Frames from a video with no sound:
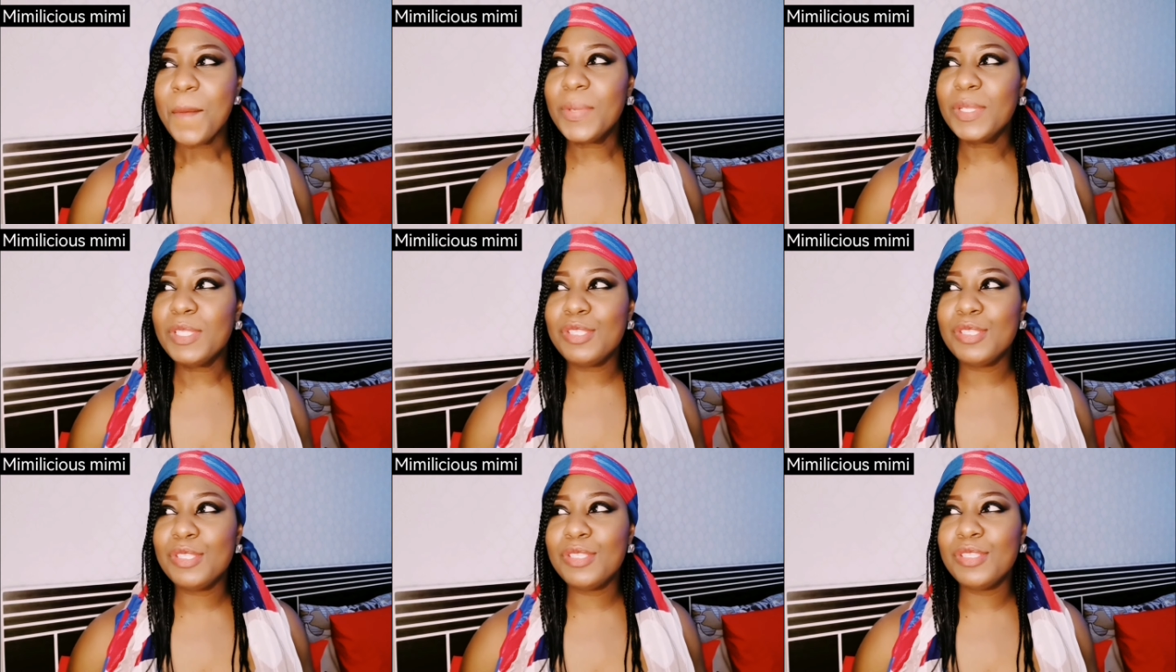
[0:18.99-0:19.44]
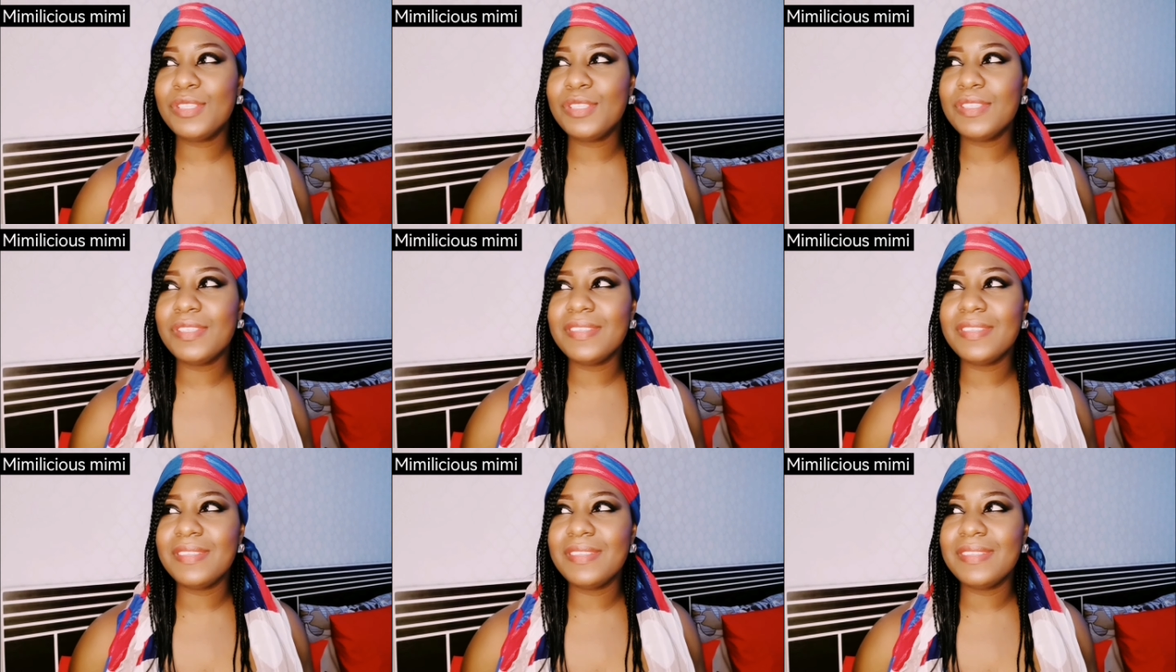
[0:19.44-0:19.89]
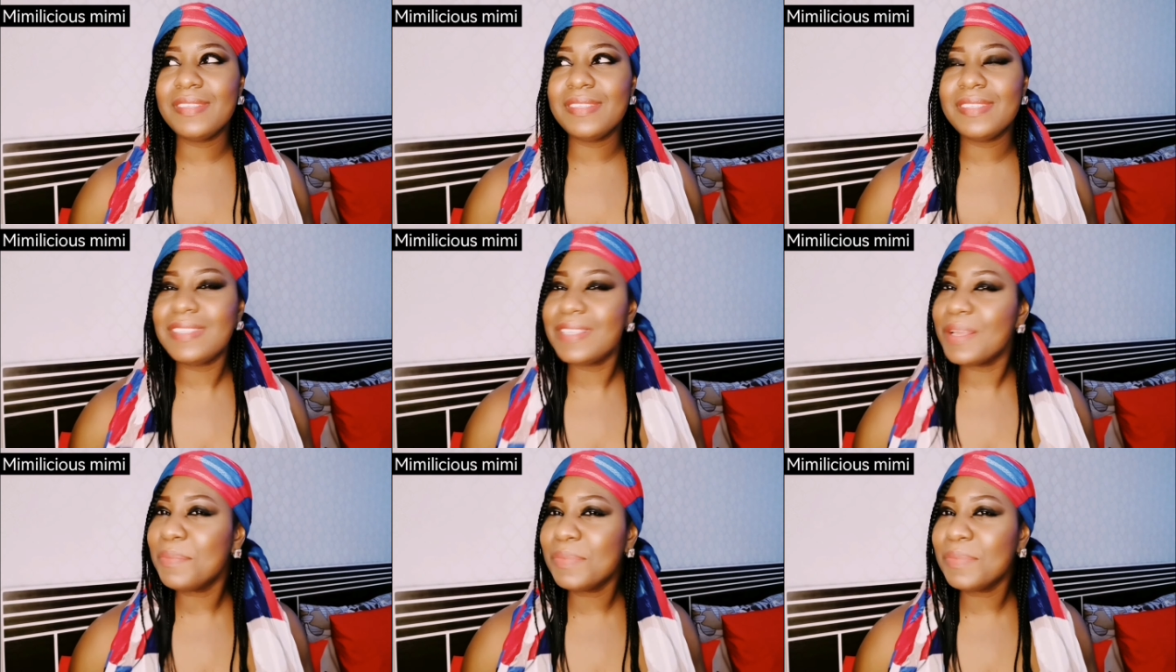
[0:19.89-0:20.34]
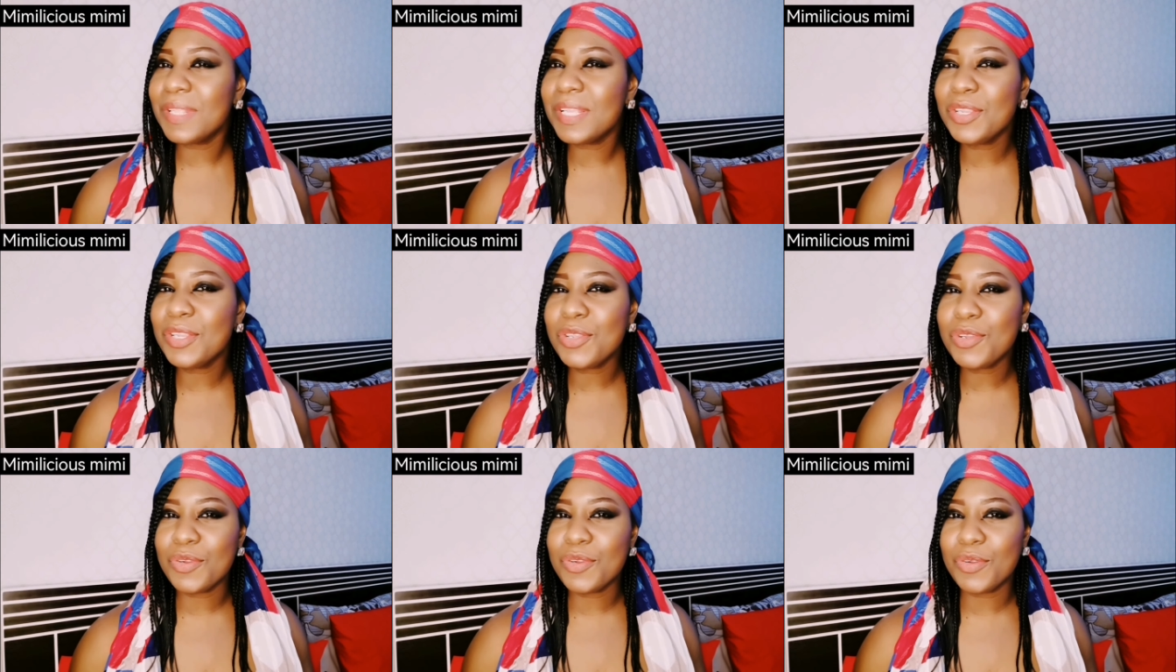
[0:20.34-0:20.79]
But
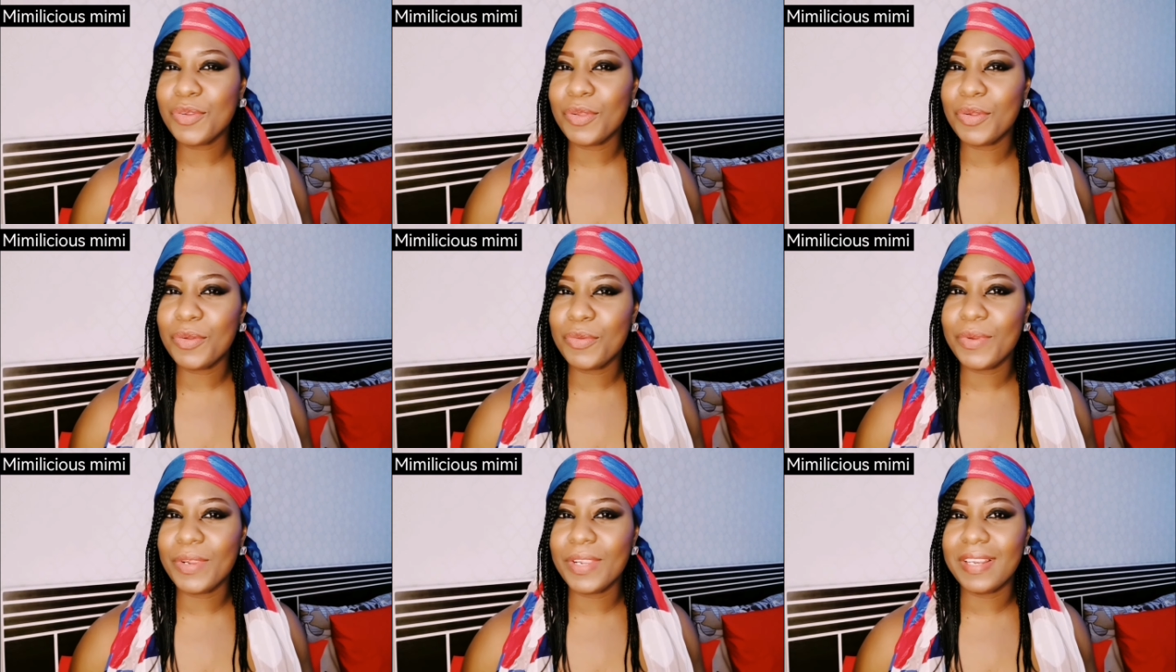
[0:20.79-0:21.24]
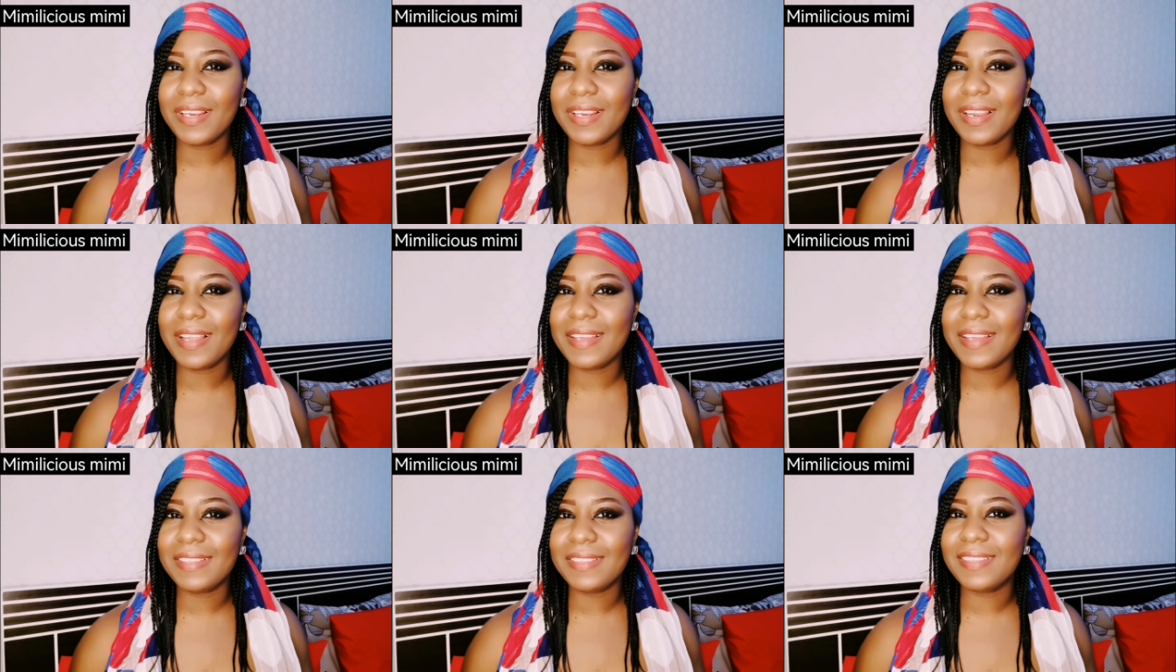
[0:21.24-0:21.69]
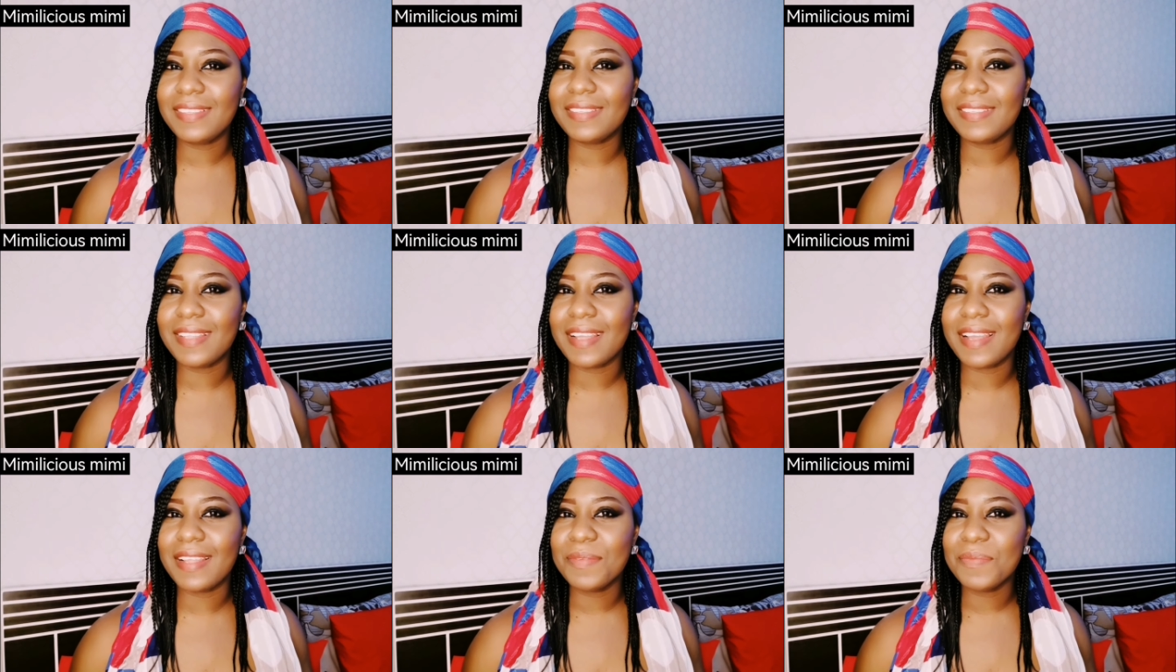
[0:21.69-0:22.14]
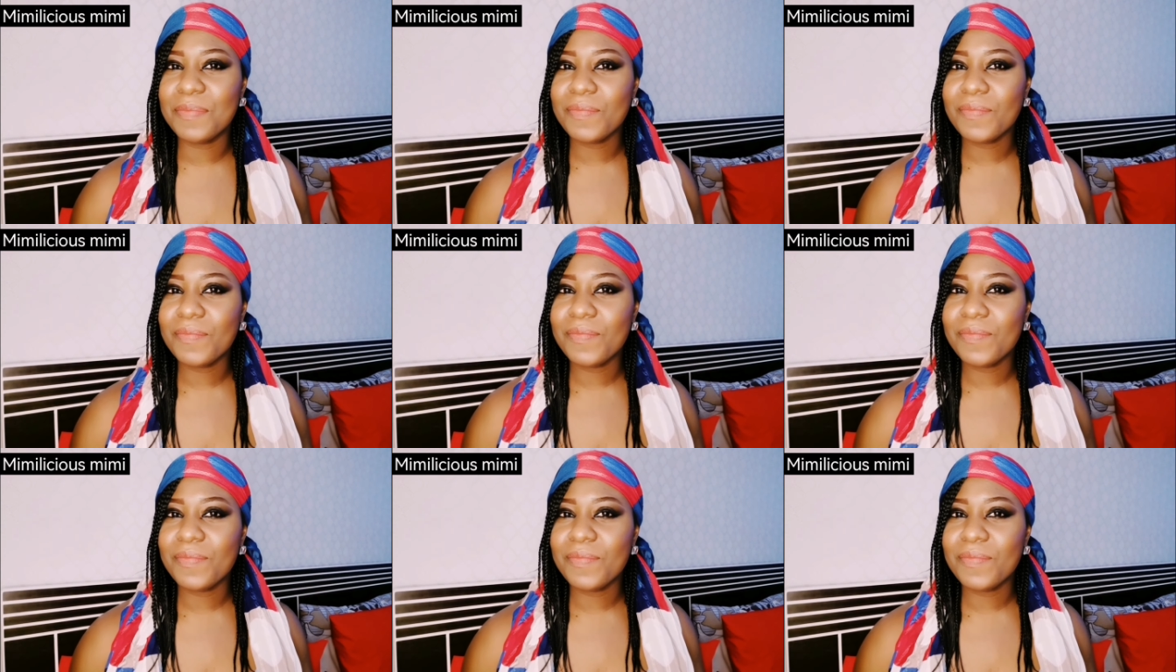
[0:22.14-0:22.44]
something you do not realize is that